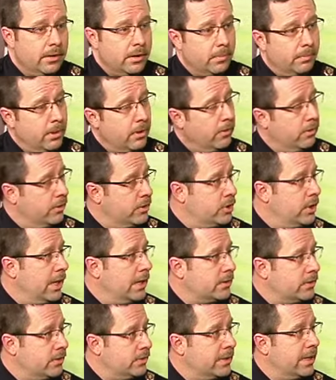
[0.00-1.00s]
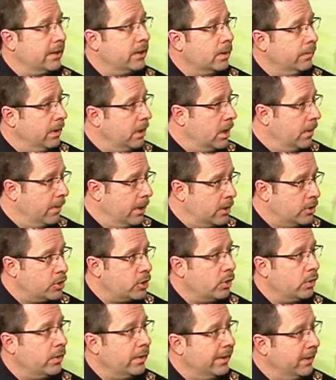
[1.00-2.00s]
the better the chances that they'll become
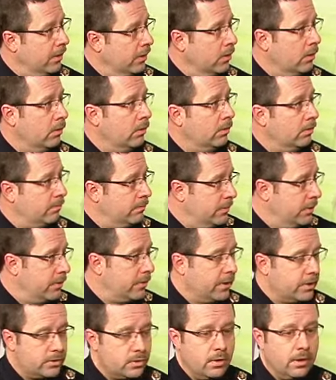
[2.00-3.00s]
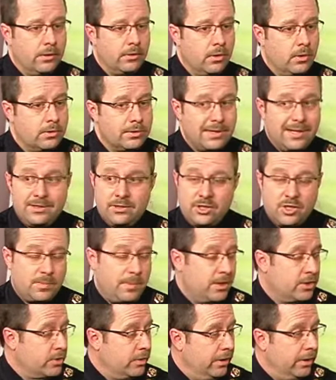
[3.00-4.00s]
injured, ill, things along those lines,
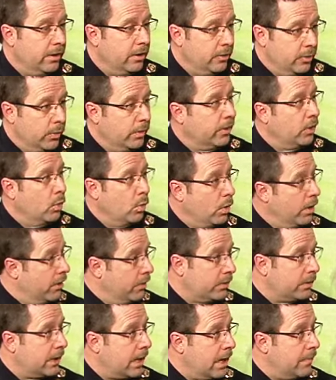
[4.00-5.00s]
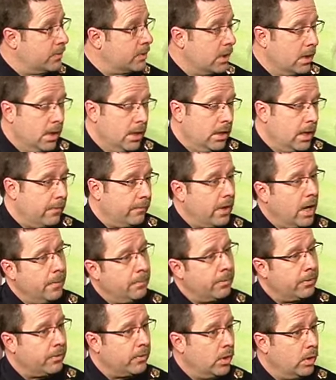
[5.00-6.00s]
especially during the winter times. You have
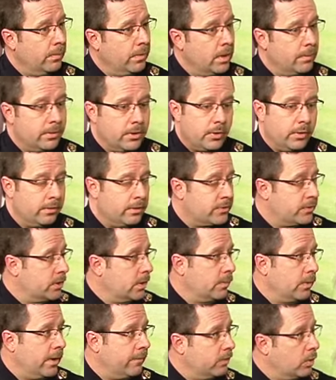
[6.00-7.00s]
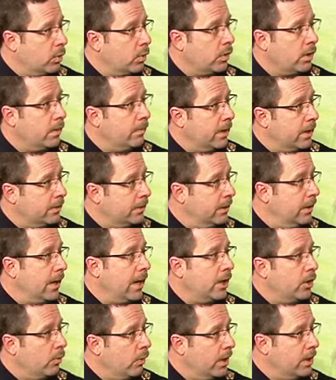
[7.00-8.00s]
hypothermia, but during the summer you have to worry about
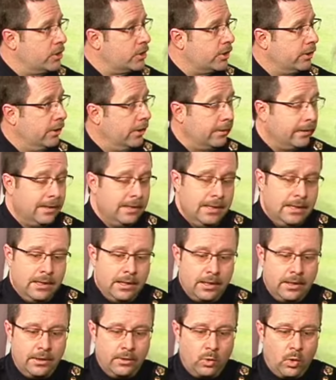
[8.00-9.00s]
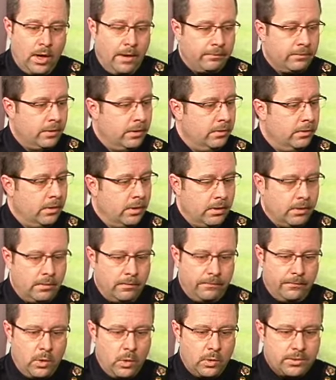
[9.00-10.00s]
dehydration, and often
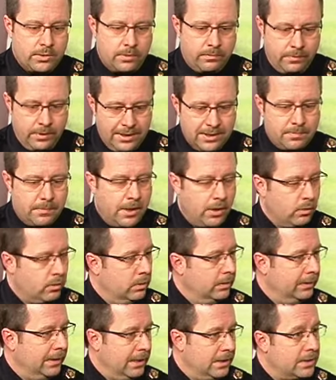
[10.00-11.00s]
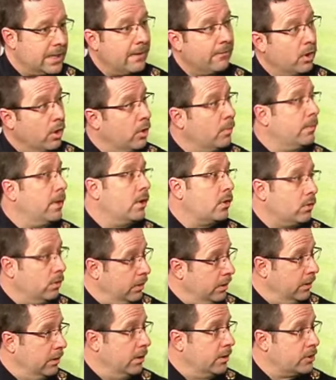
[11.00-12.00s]
folks of these medical needs have other medical
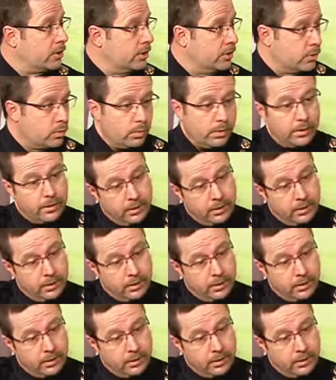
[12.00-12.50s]
conditions where